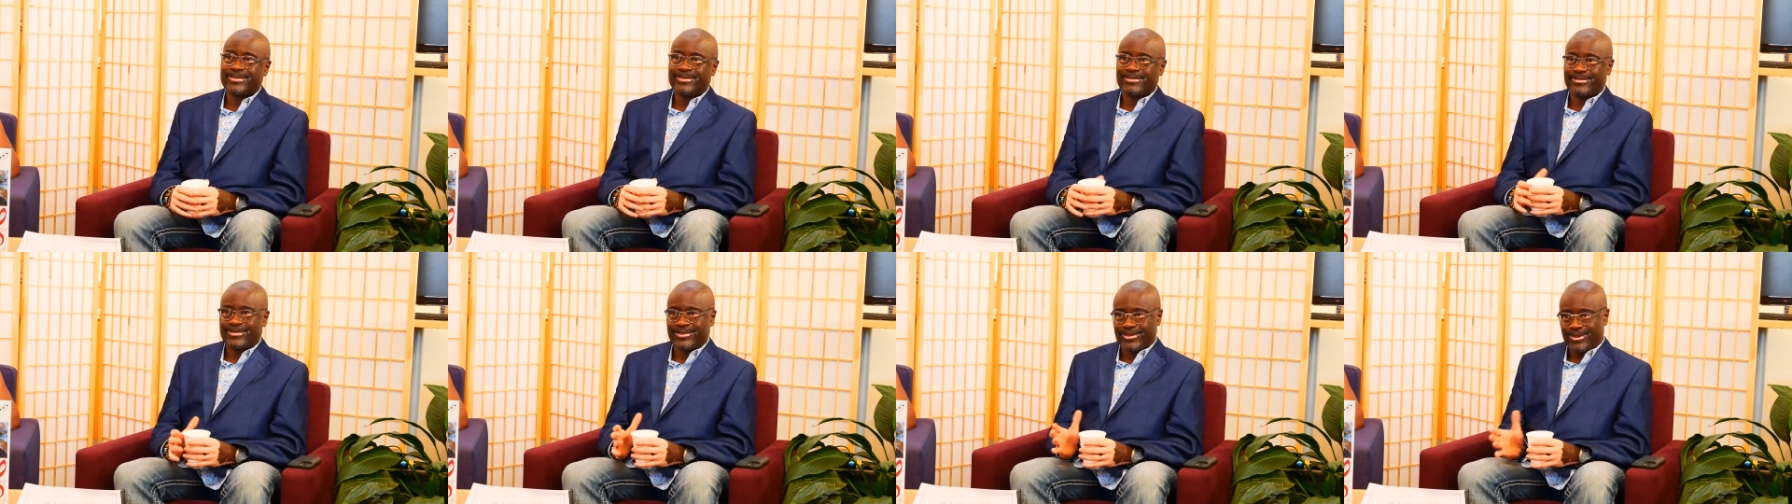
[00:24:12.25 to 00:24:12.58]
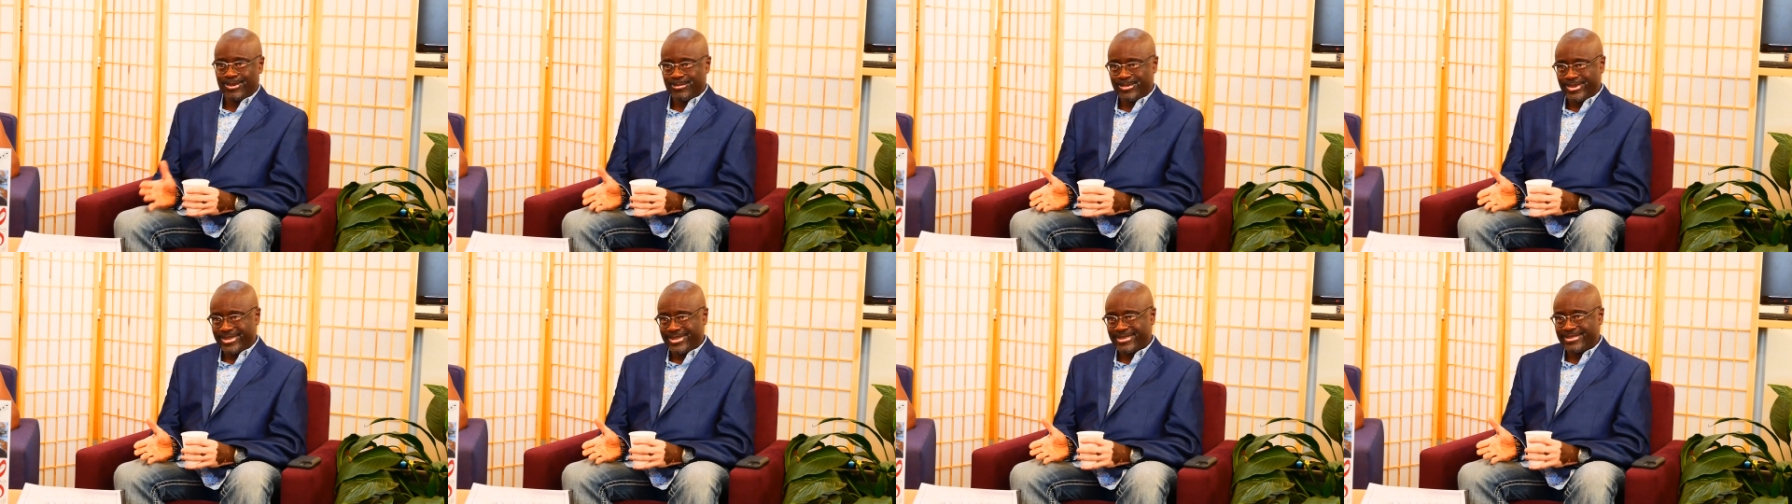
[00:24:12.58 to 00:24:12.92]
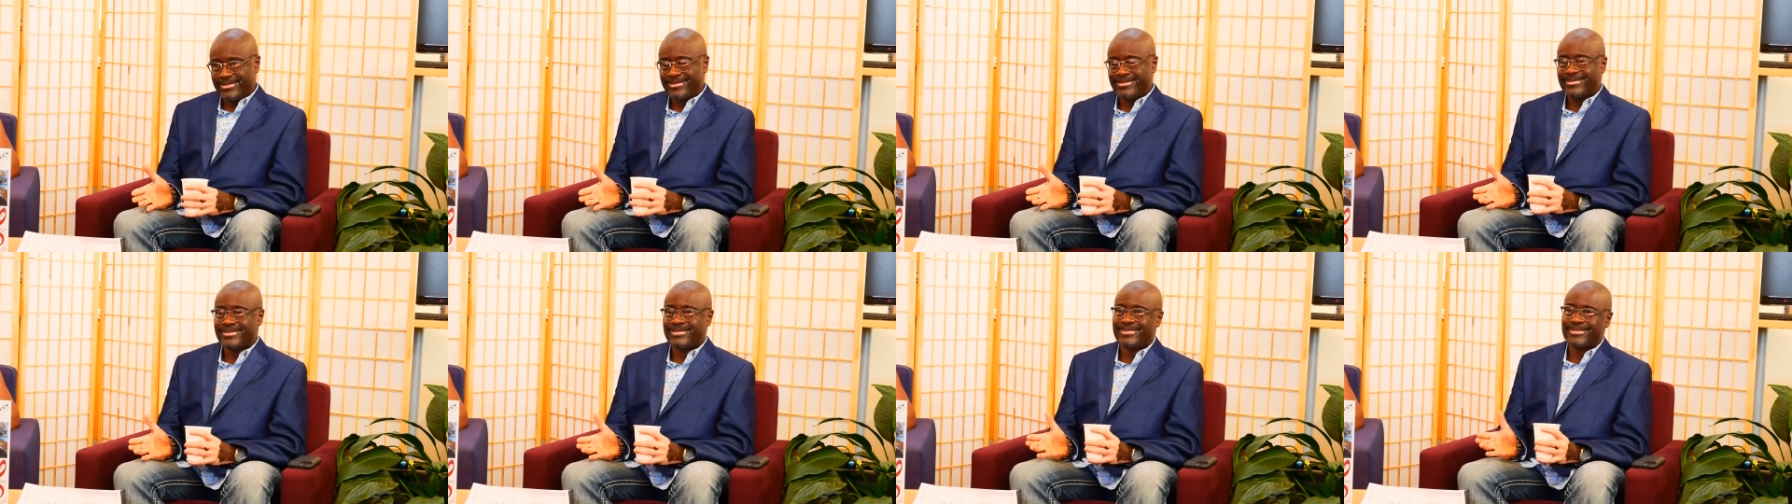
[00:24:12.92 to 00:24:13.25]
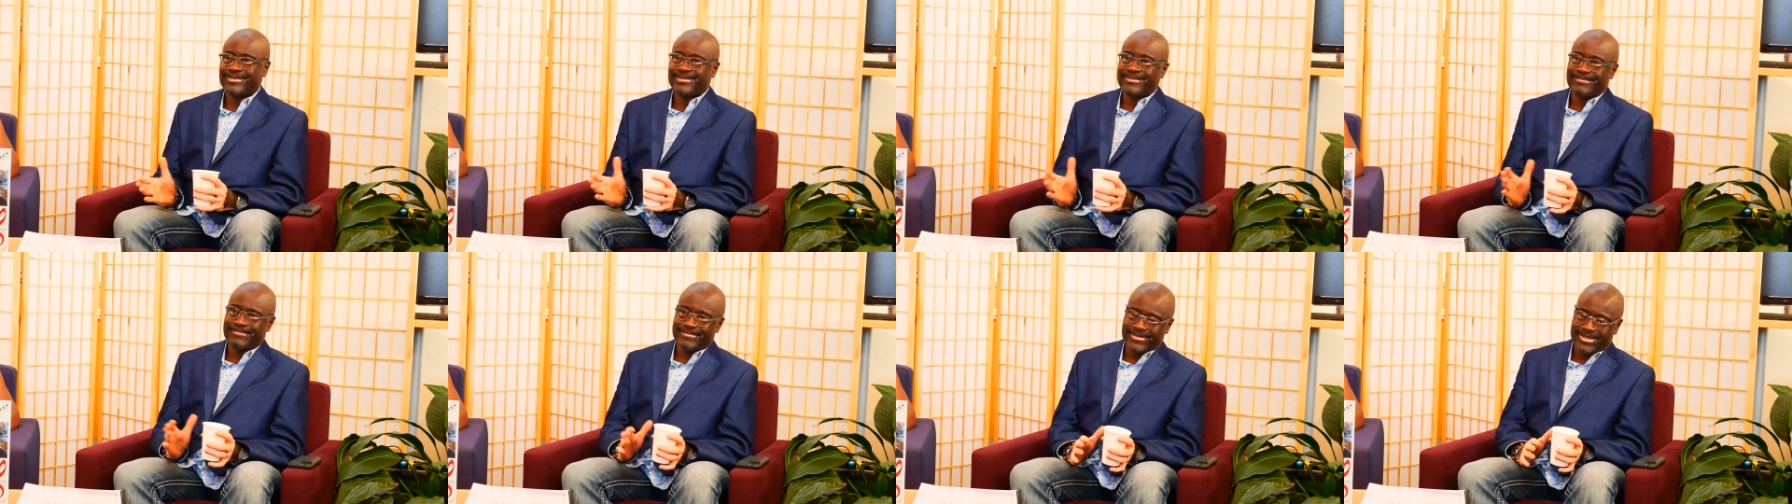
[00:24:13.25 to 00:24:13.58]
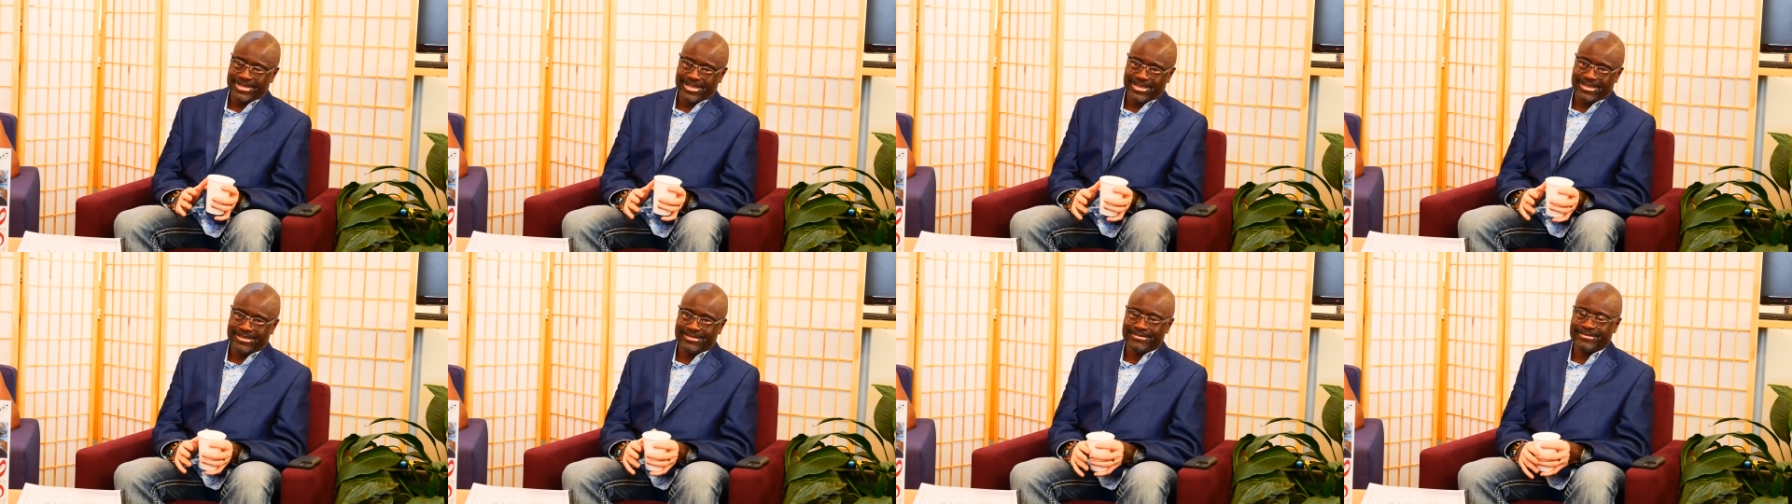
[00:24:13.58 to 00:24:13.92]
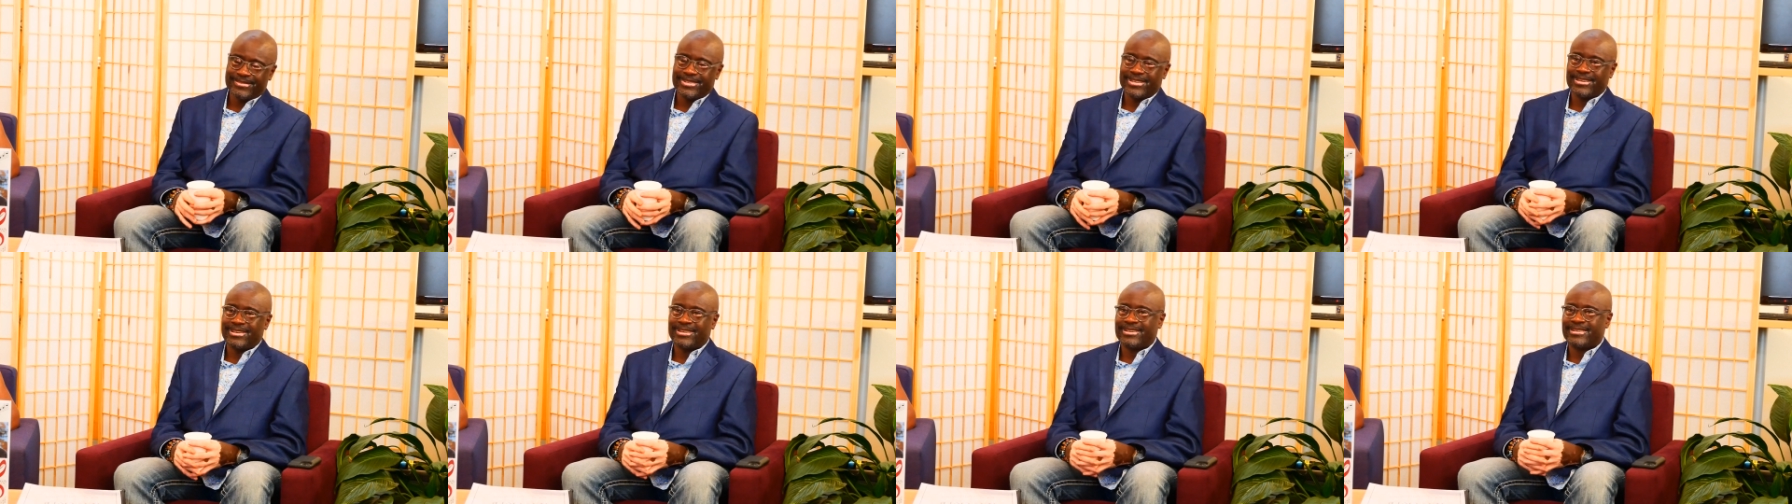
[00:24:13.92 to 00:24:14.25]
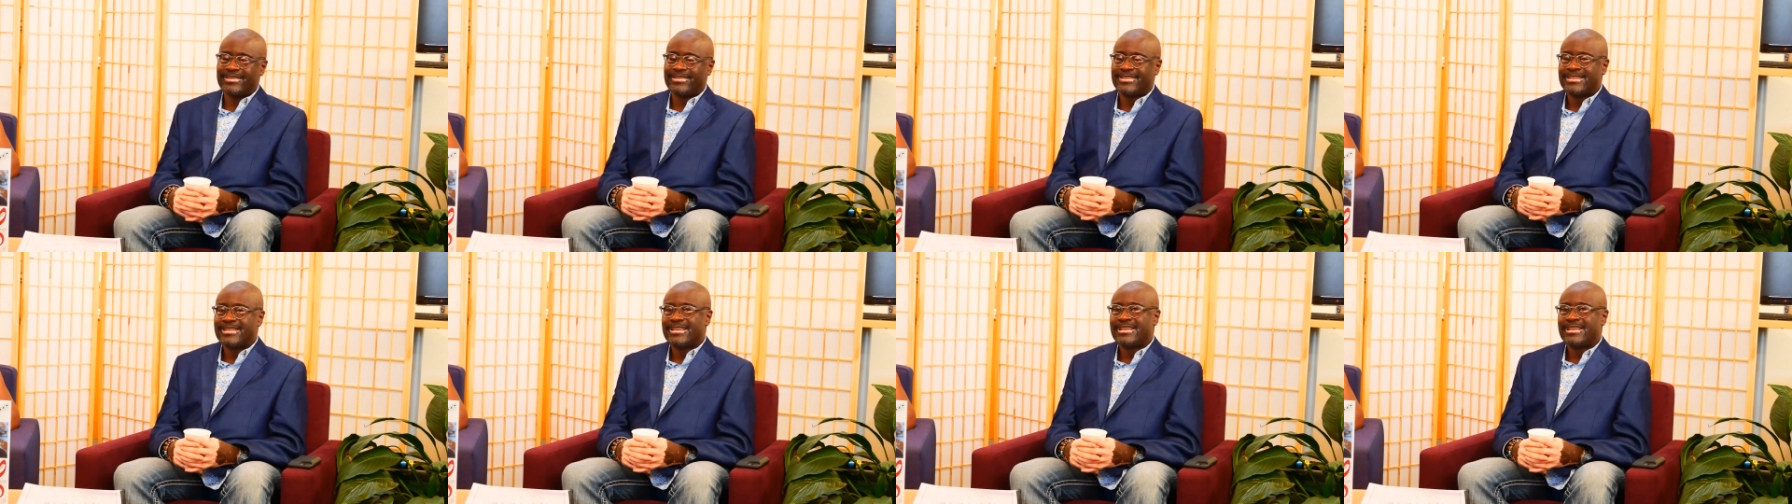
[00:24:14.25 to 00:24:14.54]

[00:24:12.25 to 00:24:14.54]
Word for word: Serbians and uh,